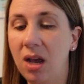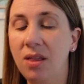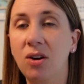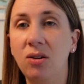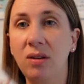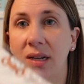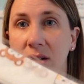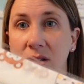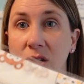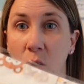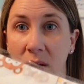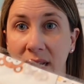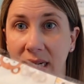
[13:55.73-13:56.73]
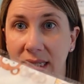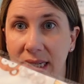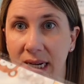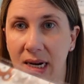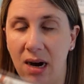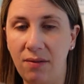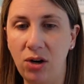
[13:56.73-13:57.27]
little toilet
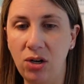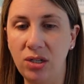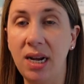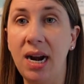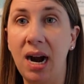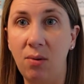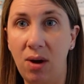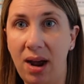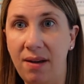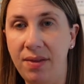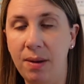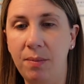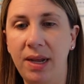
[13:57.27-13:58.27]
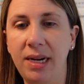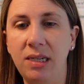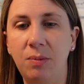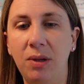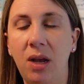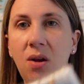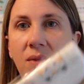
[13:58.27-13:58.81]
seat covers, and I will have them linked
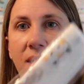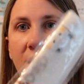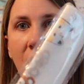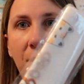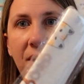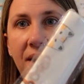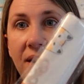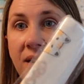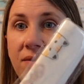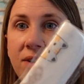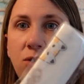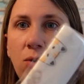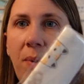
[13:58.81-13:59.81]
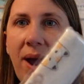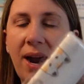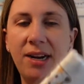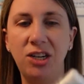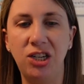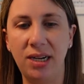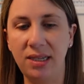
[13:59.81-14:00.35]
below. They come in individual
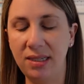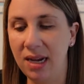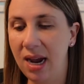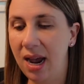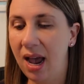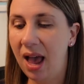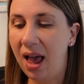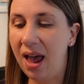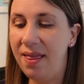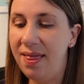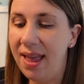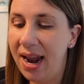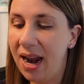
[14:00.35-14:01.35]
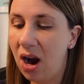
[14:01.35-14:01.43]
packages, and they